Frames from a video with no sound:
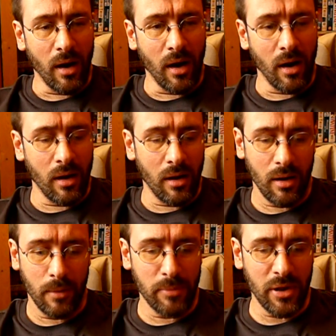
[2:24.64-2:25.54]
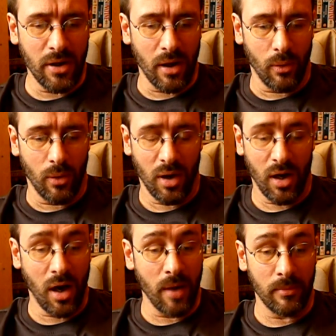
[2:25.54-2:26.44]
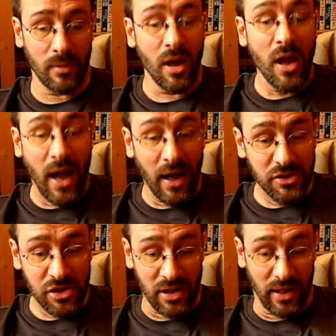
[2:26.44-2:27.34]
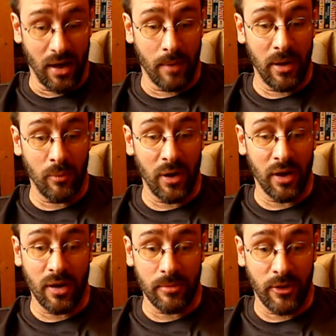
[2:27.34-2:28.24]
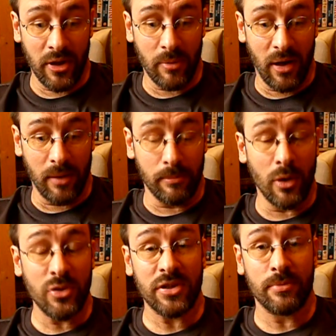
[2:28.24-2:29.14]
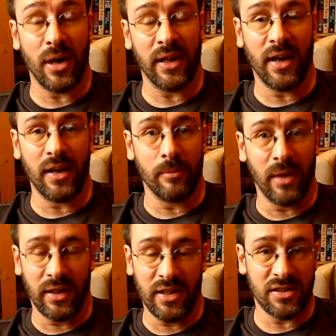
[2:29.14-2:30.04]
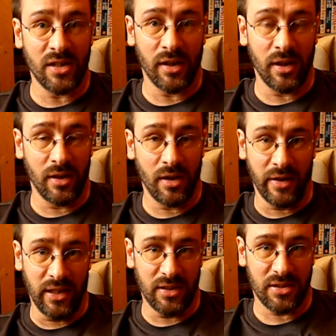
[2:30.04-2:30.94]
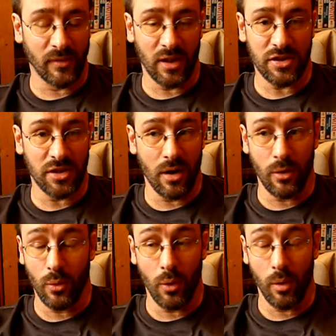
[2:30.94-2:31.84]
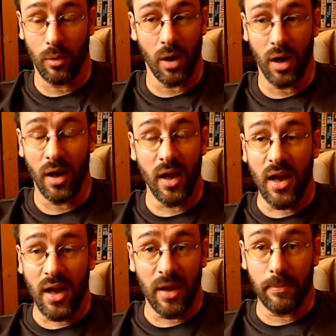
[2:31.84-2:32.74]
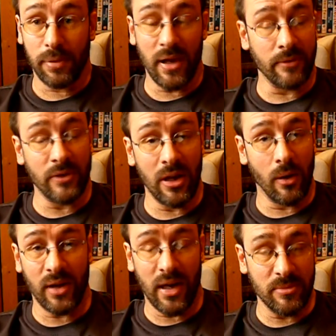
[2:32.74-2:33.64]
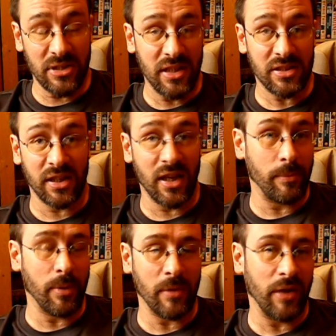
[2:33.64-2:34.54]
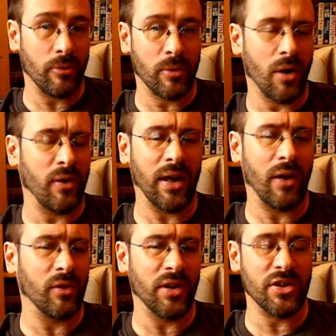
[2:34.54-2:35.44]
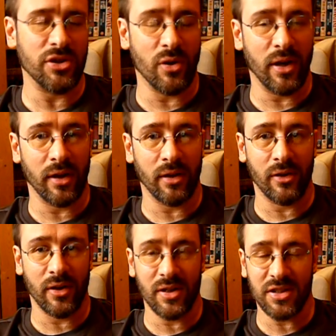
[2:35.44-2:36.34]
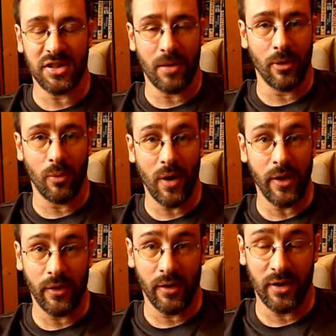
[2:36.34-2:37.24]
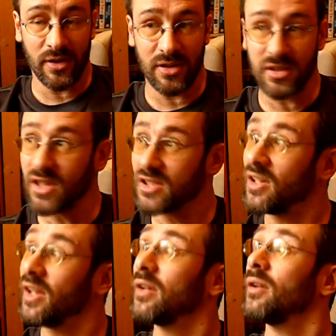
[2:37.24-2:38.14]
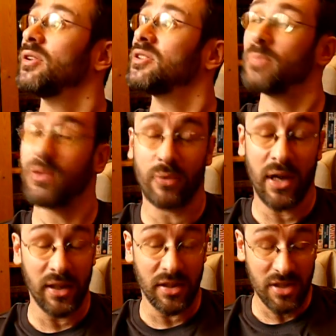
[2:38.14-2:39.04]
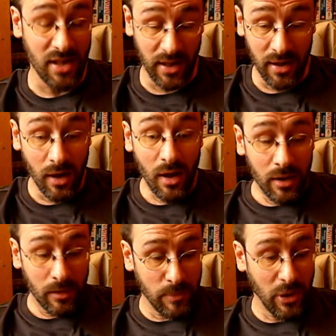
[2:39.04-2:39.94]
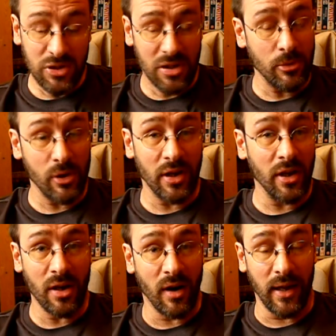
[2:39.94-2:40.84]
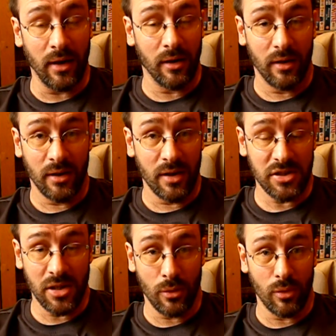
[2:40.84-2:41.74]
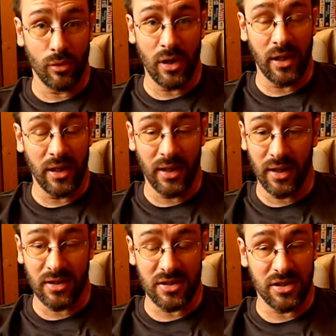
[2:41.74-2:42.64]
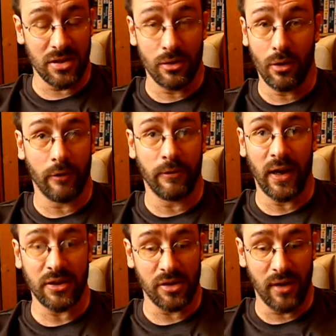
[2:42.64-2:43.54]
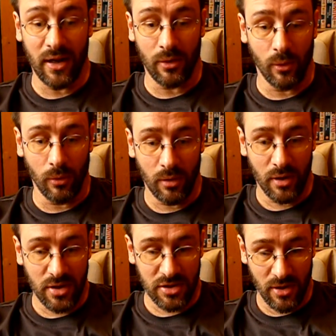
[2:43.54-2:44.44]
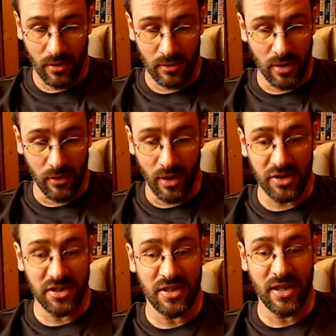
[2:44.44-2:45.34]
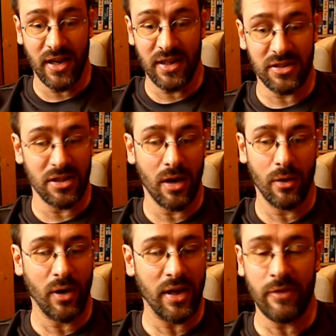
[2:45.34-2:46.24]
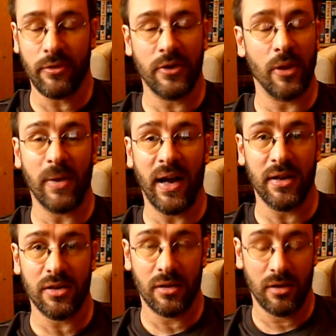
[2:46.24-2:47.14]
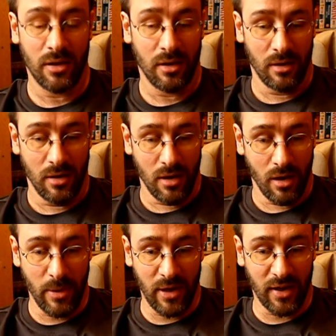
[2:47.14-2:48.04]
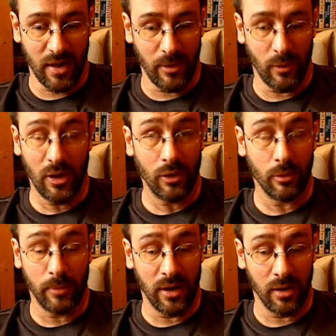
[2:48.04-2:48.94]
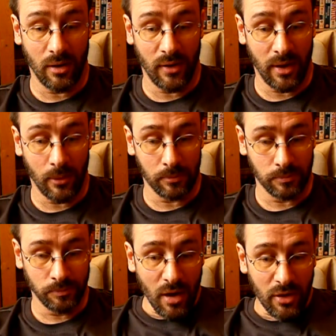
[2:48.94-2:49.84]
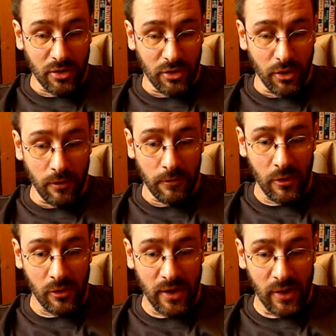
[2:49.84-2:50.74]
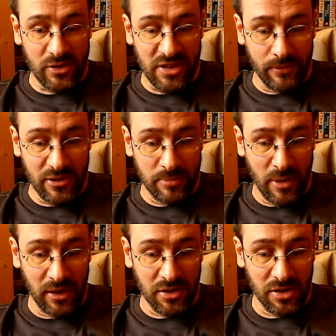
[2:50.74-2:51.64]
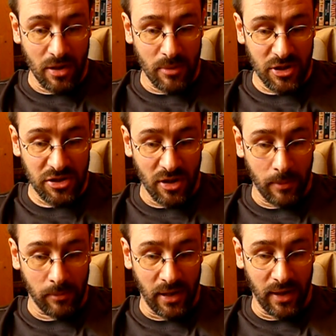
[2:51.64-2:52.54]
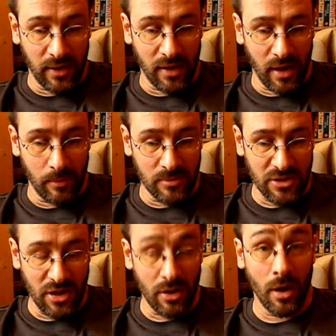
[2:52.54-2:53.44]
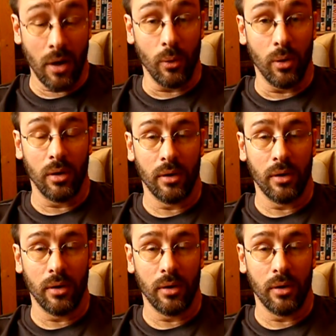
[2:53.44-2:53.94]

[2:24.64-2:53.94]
But no, I mean when I come to think about it, most of my gaming is done at night, so playing video games isn't keeping me from going out and enjoying the summer weather and such like, though it's been raining today, because I'm doing it at night, so really it's not a factor at all. So no, the answer to that is no, I never feel bad about gaming when I could be going out. Do you feel guilty for spending so much time playing games? No.